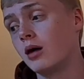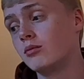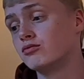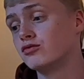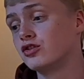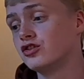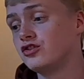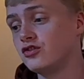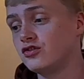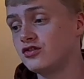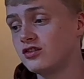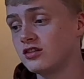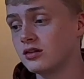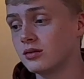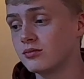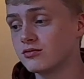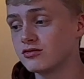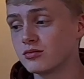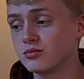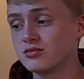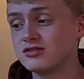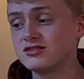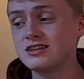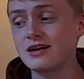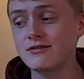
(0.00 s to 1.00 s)
reducing them
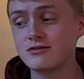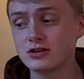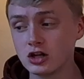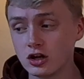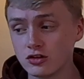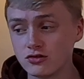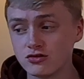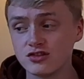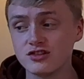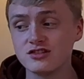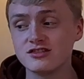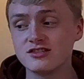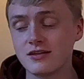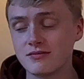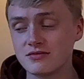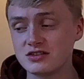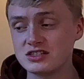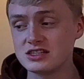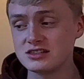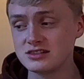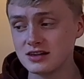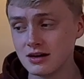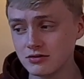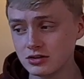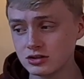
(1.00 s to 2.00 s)
from
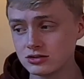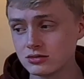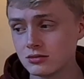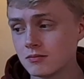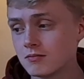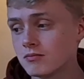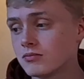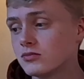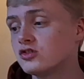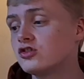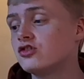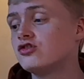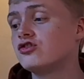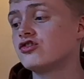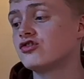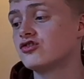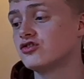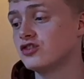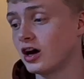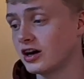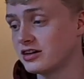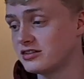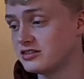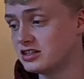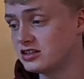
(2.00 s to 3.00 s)
777 to just
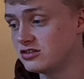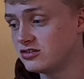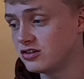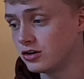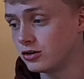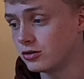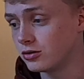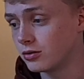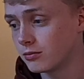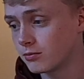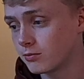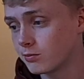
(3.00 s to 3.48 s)
92.